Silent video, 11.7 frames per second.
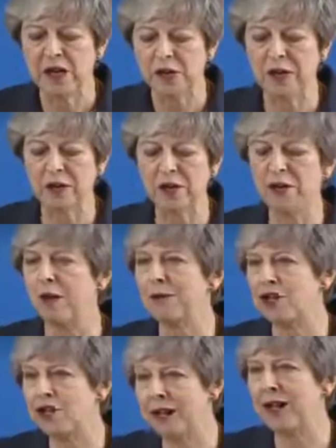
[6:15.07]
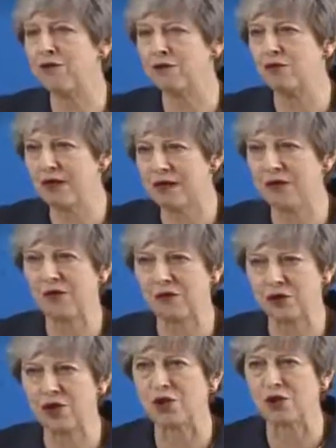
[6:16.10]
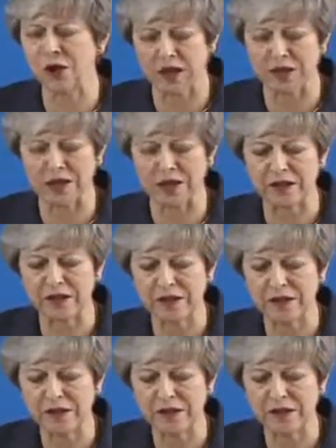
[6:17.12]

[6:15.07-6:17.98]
to overcome a shared risk could you find?